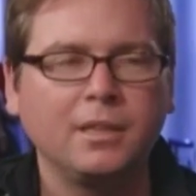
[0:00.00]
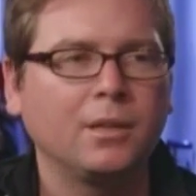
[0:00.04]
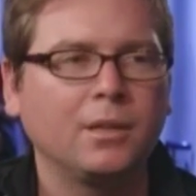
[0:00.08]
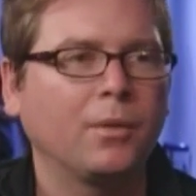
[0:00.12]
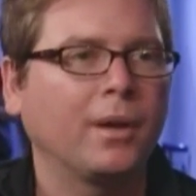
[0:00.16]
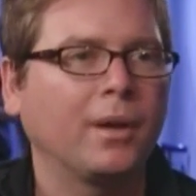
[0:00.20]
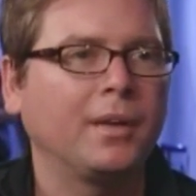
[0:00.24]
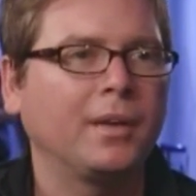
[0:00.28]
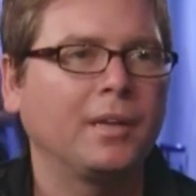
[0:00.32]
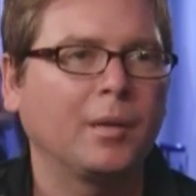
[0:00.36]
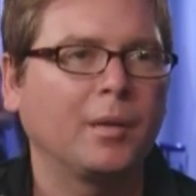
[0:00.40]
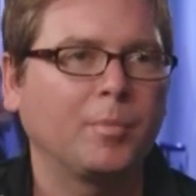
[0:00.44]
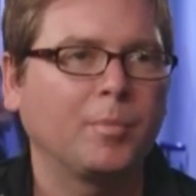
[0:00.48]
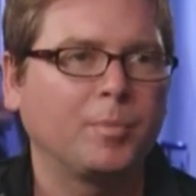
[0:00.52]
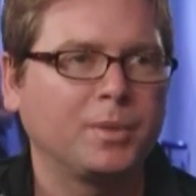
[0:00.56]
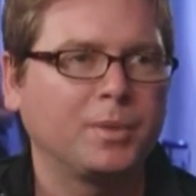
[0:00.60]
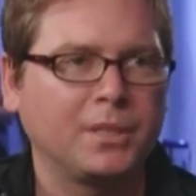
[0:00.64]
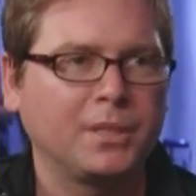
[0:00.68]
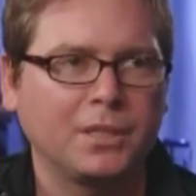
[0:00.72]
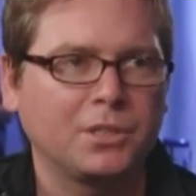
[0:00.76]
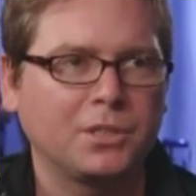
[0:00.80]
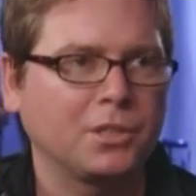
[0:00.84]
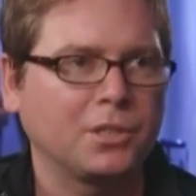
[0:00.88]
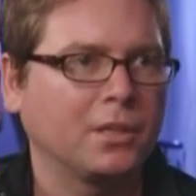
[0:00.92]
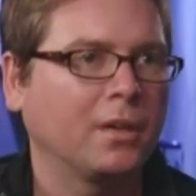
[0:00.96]
you know, end up
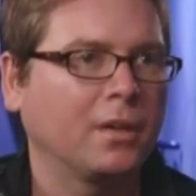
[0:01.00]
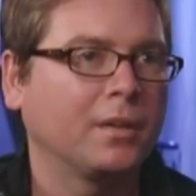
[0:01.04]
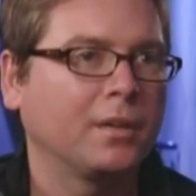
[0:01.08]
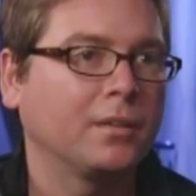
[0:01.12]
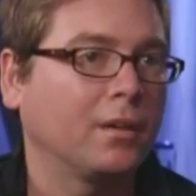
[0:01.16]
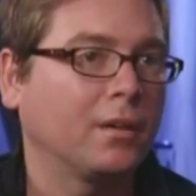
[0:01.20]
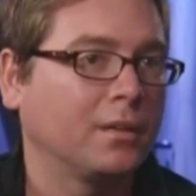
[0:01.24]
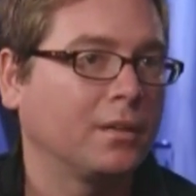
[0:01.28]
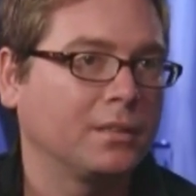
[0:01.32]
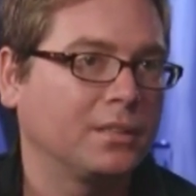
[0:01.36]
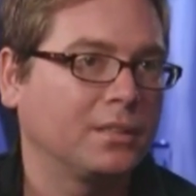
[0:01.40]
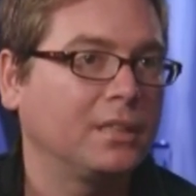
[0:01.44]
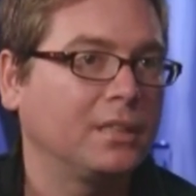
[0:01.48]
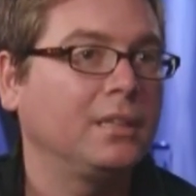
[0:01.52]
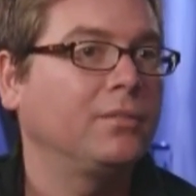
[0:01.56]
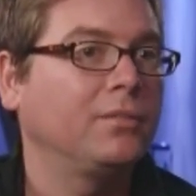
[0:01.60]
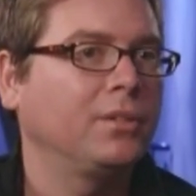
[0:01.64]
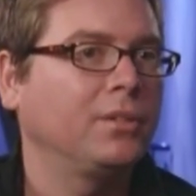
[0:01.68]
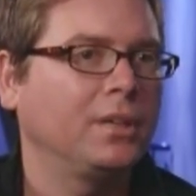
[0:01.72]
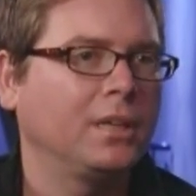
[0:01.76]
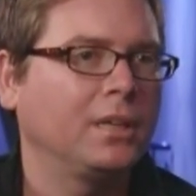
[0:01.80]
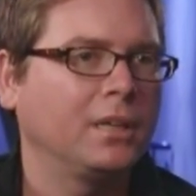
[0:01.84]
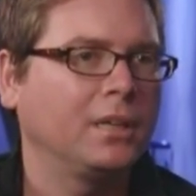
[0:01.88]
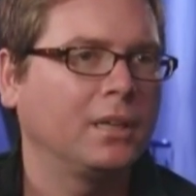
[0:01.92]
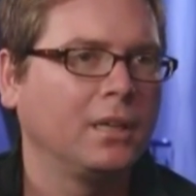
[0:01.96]
potentially on, on
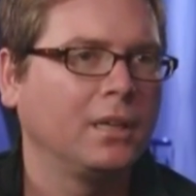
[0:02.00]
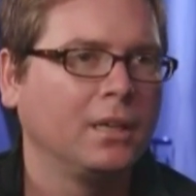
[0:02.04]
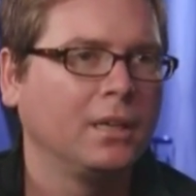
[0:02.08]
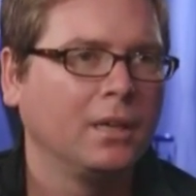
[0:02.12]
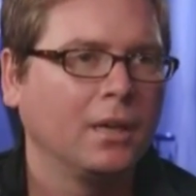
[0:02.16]
TV.